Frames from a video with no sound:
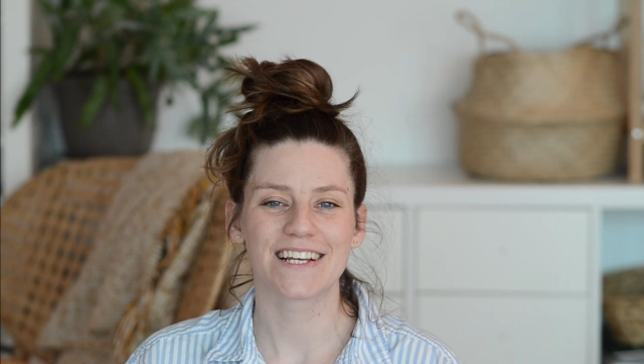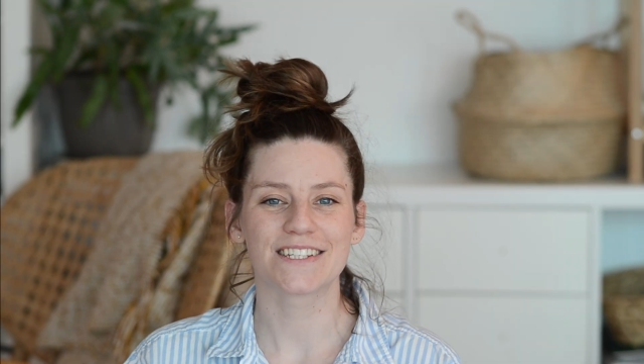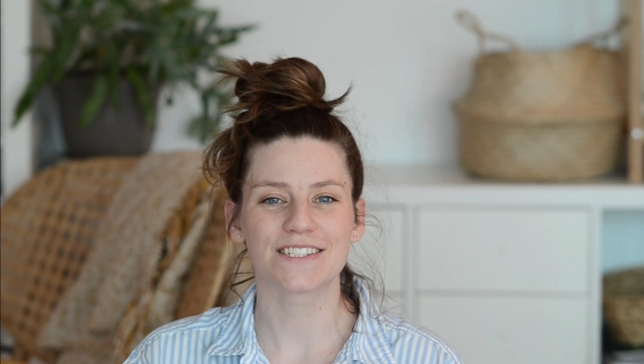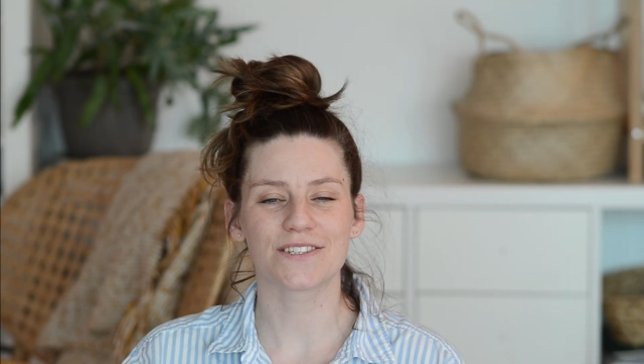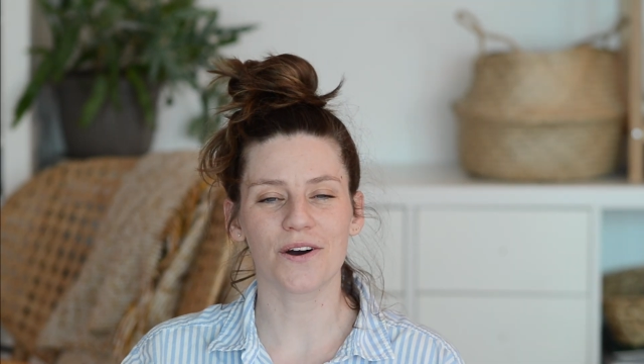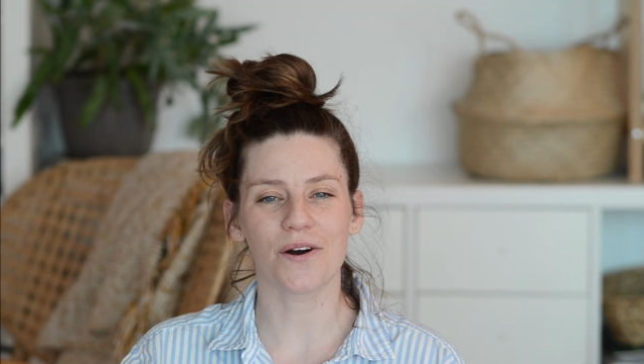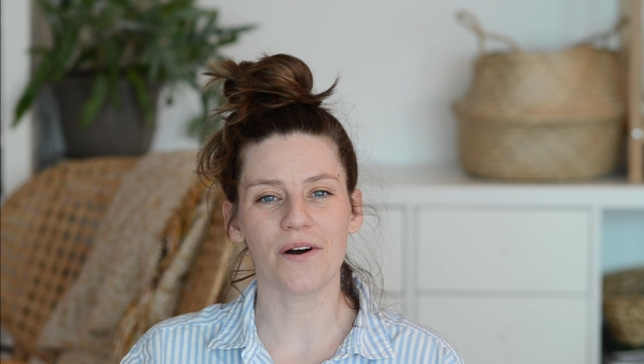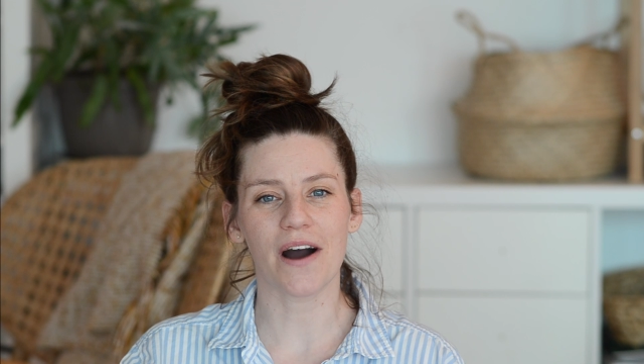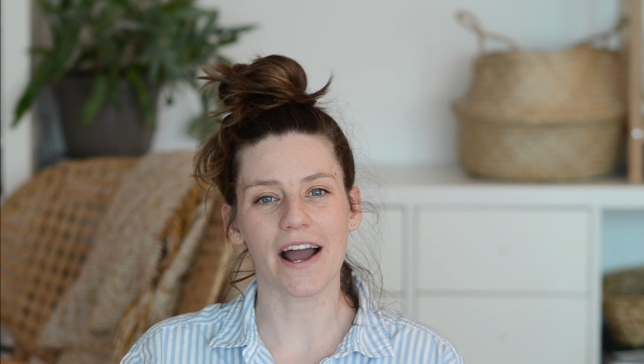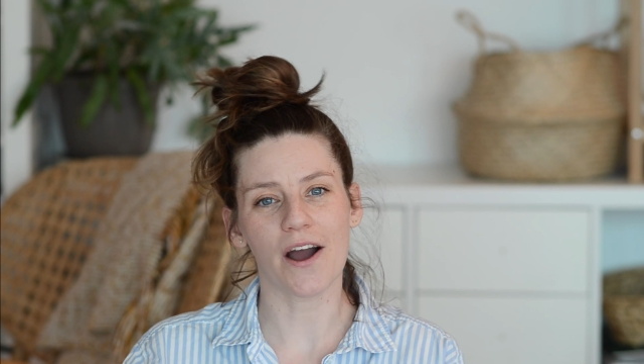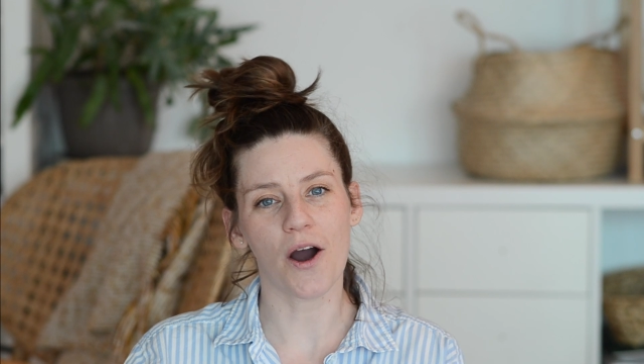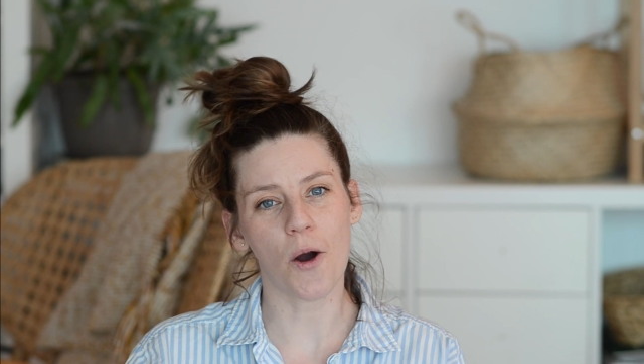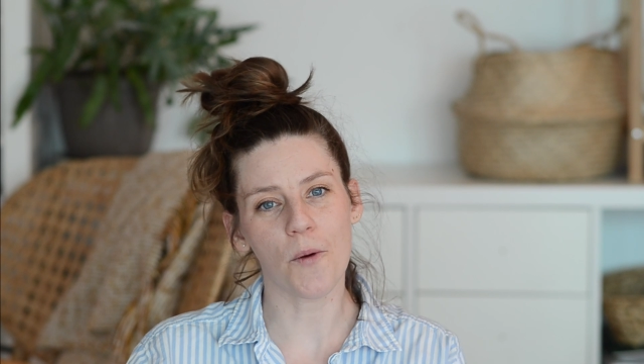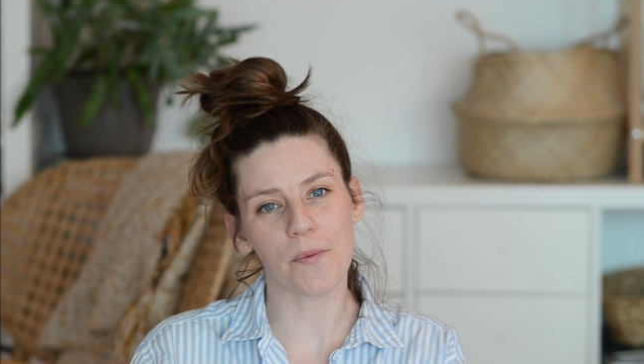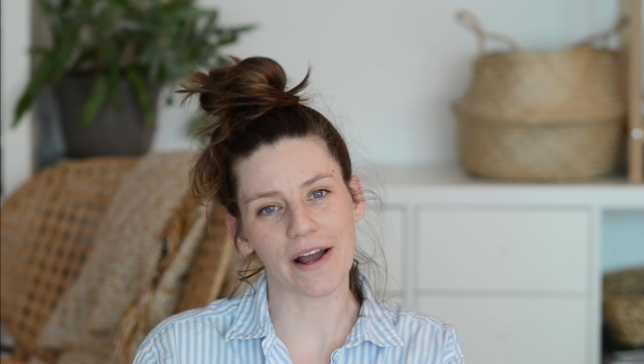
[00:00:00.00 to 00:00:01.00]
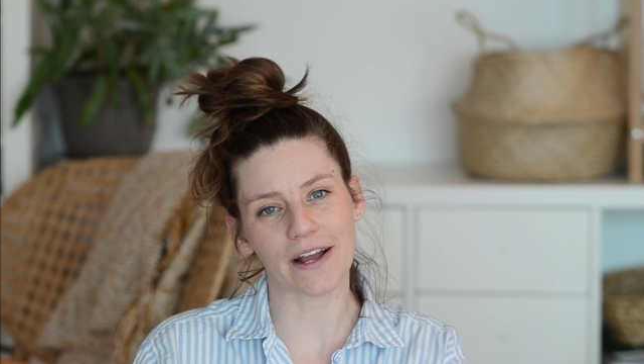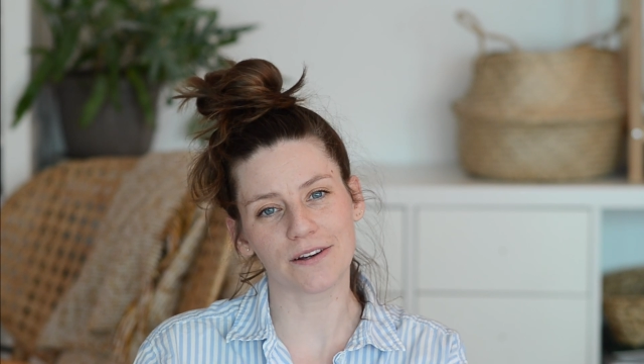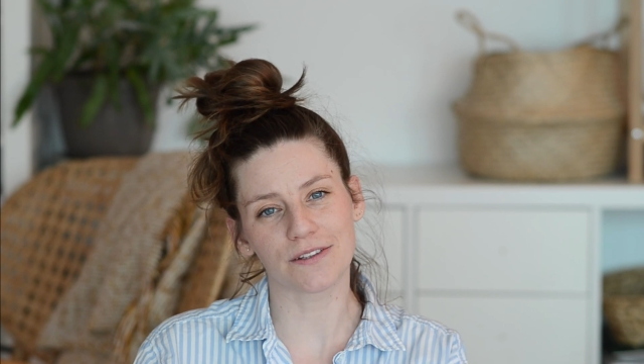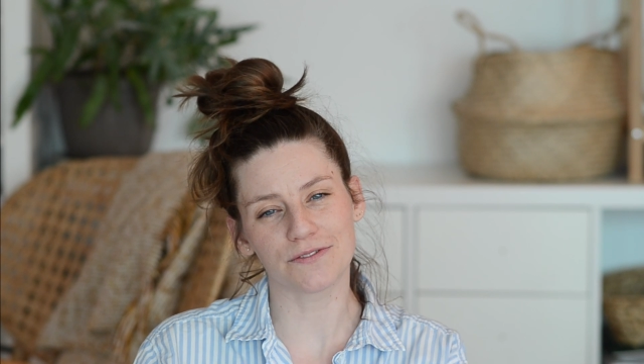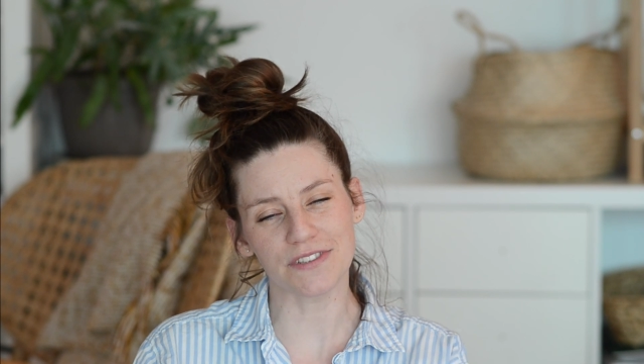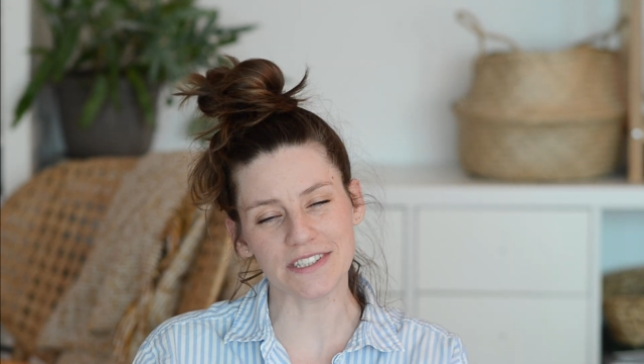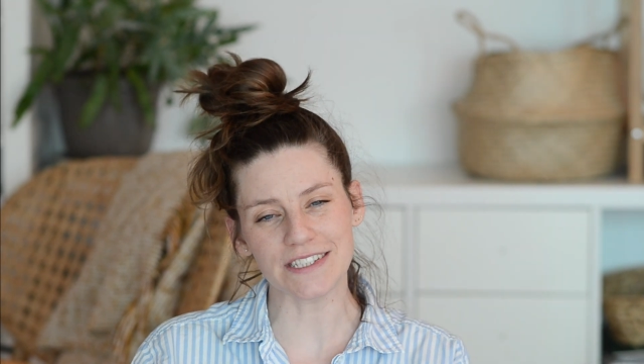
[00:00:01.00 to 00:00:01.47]
So I hope I
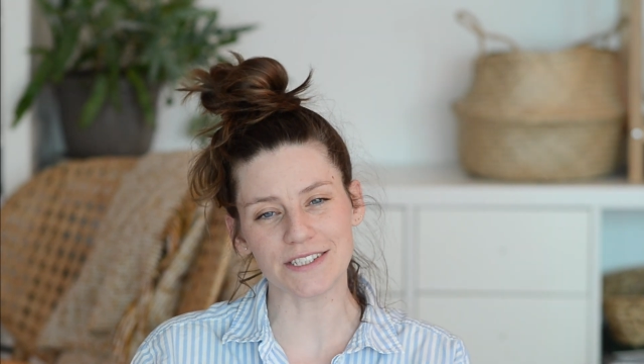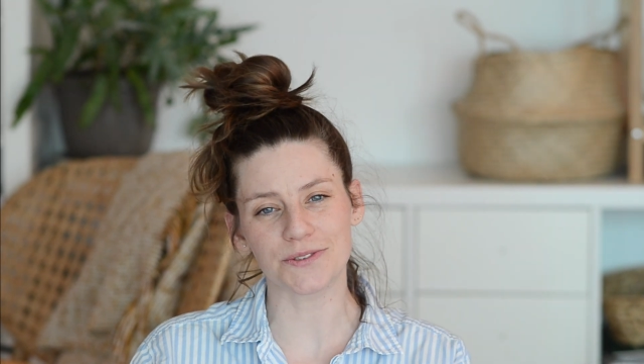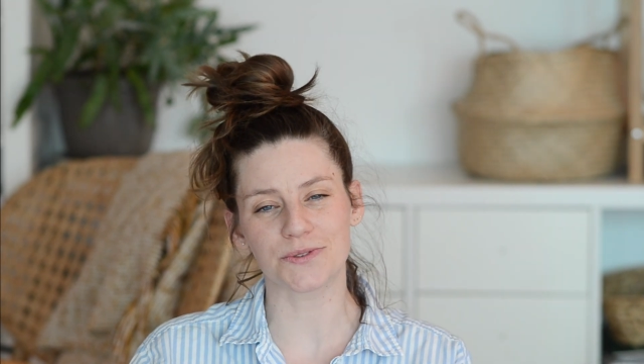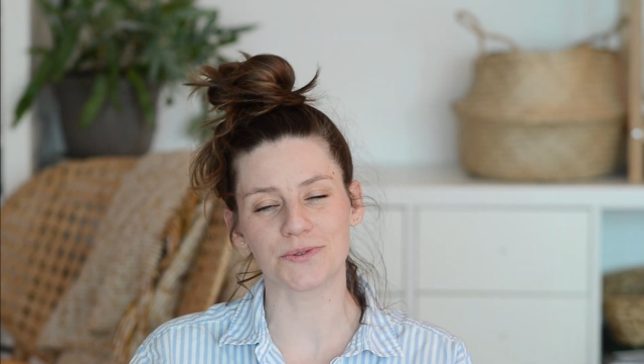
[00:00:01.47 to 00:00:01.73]
convinced you